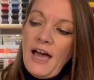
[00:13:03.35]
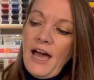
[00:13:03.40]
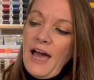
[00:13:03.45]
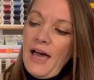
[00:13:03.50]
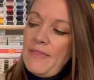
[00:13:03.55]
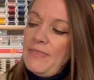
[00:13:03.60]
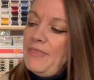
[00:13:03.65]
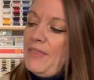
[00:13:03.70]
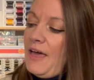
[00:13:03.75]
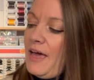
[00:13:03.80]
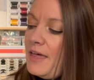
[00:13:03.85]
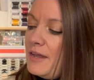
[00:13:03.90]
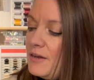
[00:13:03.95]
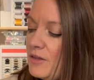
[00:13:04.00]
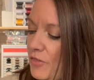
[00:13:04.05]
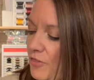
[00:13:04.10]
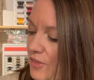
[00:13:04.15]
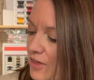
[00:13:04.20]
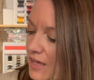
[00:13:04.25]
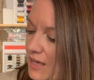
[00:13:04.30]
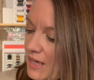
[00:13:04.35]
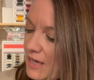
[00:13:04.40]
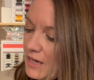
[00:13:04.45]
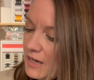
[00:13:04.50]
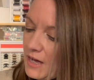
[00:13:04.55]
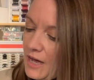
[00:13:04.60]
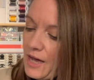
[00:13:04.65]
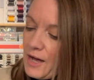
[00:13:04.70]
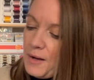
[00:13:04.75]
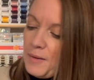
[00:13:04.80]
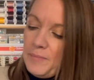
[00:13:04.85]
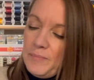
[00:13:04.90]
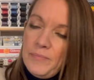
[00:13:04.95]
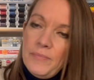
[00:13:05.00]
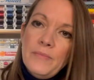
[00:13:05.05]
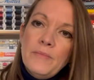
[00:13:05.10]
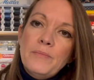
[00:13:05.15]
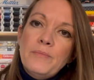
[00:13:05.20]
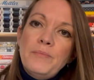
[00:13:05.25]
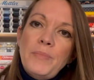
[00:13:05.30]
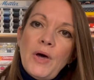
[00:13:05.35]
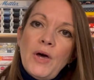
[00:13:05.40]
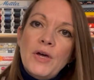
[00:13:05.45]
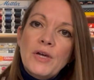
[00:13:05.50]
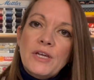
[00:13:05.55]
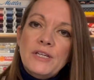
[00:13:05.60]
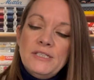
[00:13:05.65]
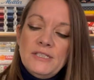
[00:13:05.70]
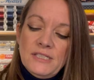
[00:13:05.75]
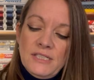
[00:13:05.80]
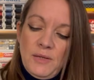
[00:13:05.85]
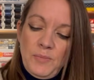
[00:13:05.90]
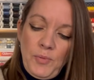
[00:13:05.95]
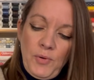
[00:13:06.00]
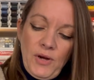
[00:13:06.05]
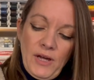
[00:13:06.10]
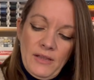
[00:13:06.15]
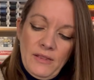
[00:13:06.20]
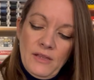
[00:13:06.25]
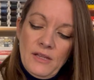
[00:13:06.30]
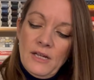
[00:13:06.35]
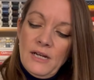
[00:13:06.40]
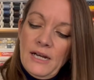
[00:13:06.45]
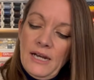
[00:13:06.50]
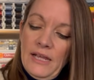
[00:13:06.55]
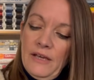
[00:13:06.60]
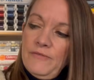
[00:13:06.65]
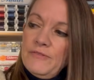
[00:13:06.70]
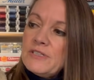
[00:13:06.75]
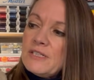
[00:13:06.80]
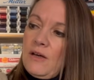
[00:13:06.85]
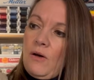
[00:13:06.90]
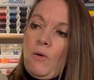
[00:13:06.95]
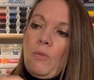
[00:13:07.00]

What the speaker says: and then the burgundy print that lives